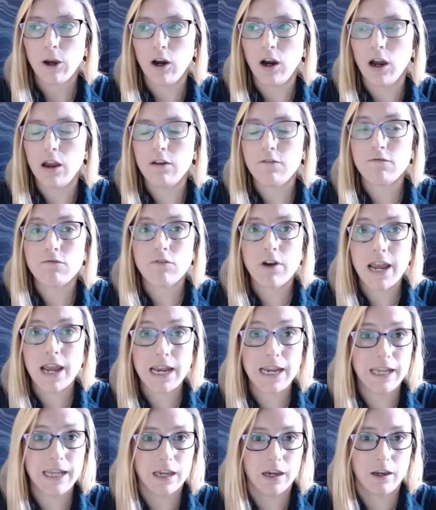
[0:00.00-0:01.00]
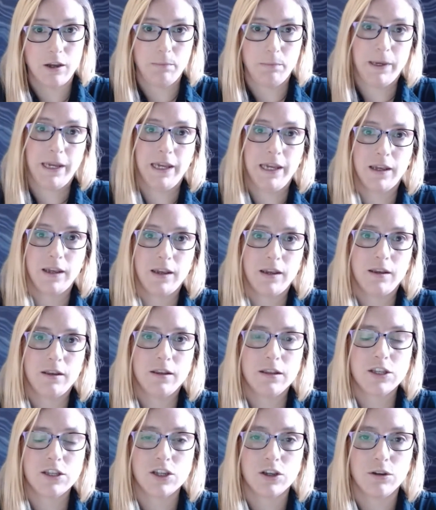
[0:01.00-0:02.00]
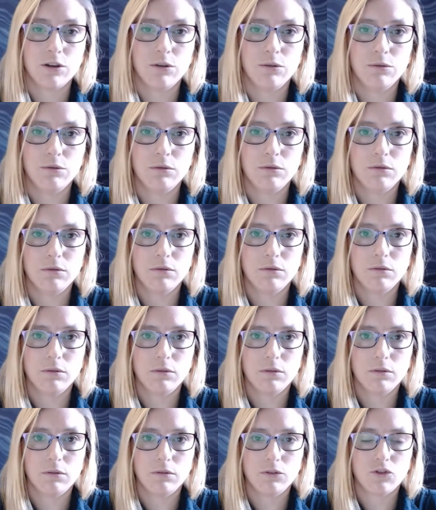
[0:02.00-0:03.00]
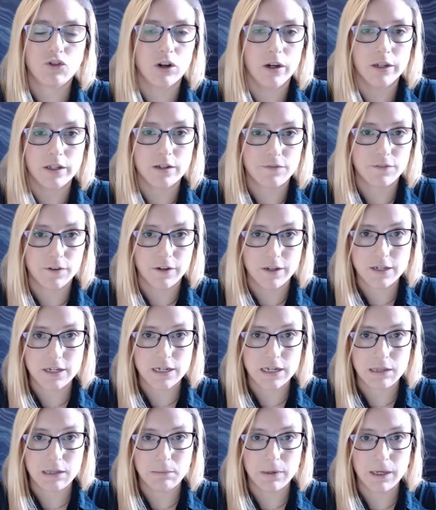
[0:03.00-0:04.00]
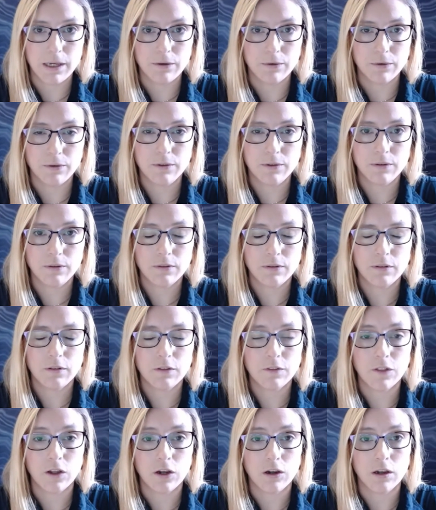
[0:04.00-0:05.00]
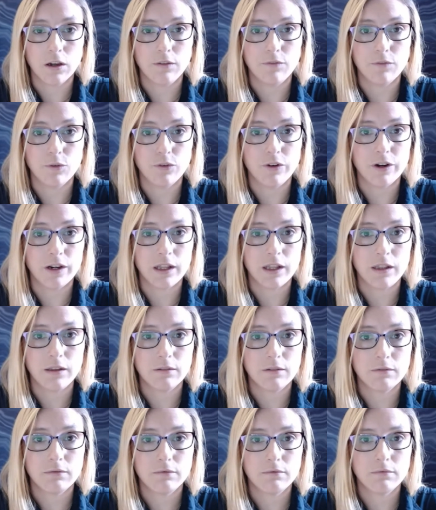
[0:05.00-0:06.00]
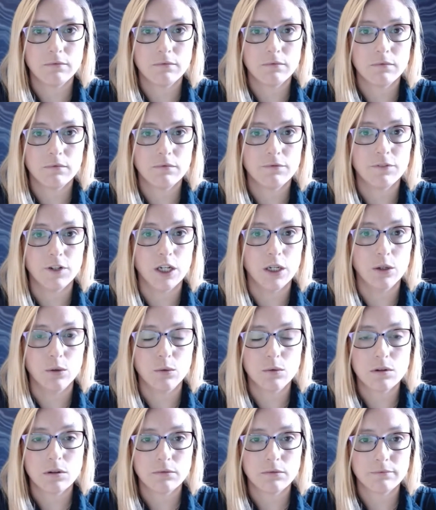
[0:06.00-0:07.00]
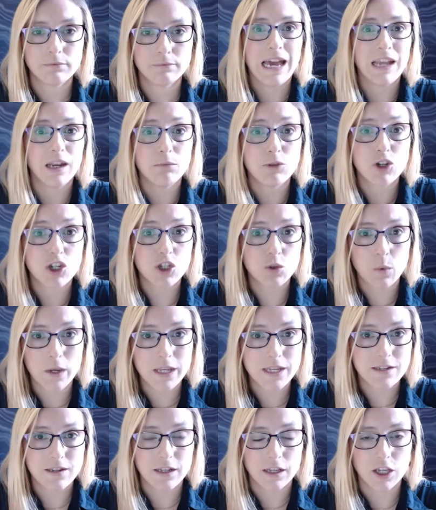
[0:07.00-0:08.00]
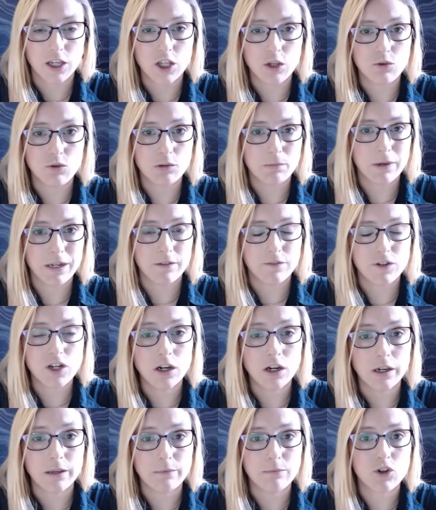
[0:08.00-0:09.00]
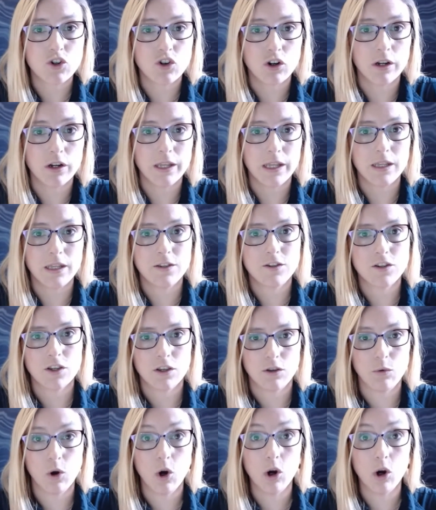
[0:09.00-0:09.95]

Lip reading: I rarely go back to try to find an email that I've already filed, and I'm just wasting a huge amount of time trying to